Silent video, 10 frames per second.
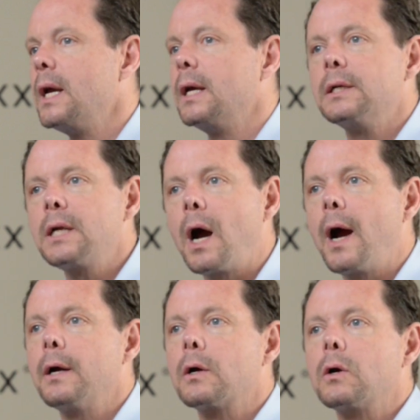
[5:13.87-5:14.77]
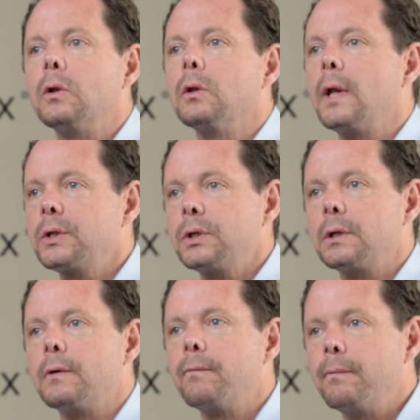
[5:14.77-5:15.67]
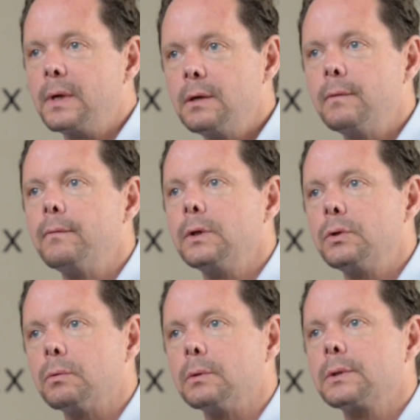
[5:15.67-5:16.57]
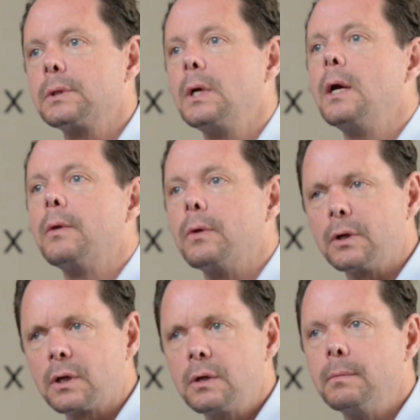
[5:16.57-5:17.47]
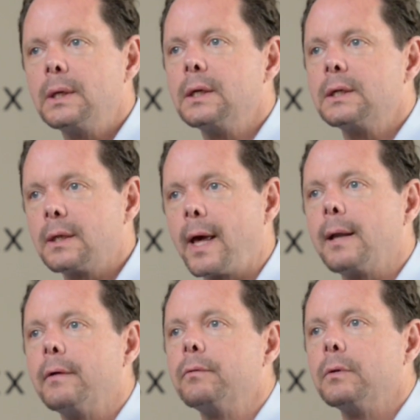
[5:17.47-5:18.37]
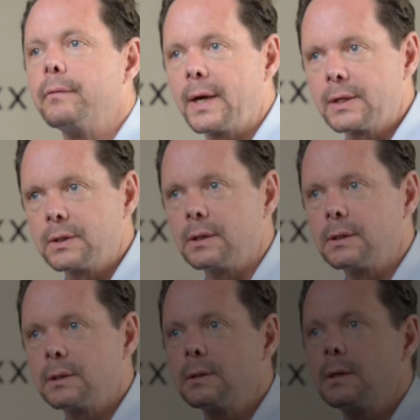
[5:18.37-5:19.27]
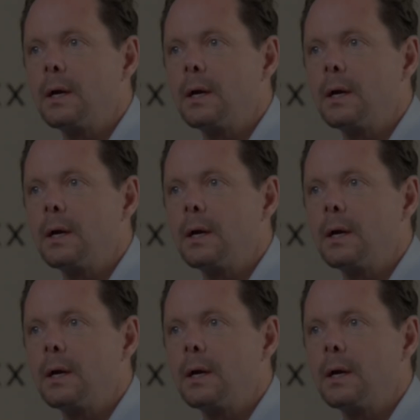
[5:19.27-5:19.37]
an entire collection of individuals that are committed to that level of excellence.